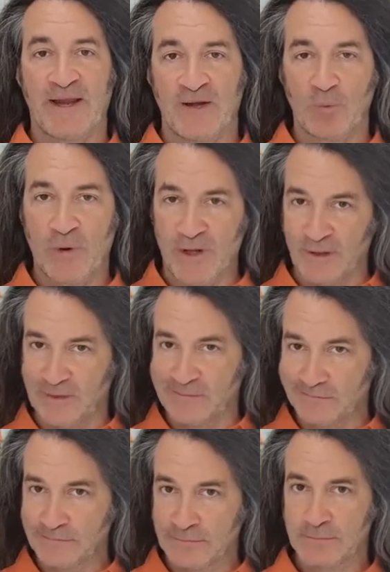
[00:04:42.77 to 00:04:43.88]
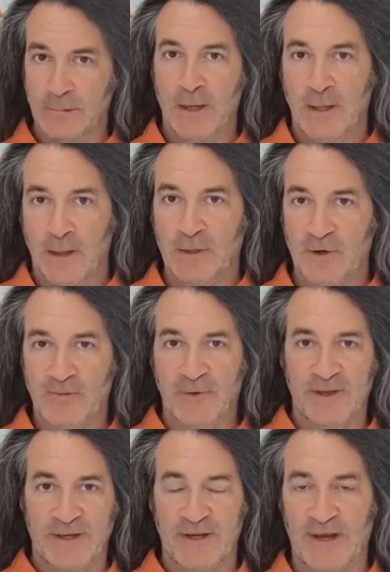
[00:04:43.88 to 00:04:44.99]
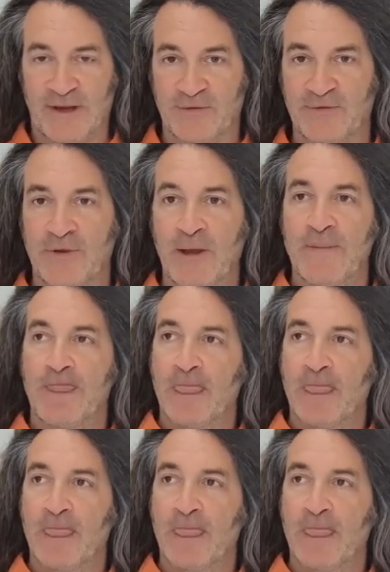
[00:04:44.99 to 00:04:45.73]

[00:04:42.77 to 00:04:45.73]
it will look really nice.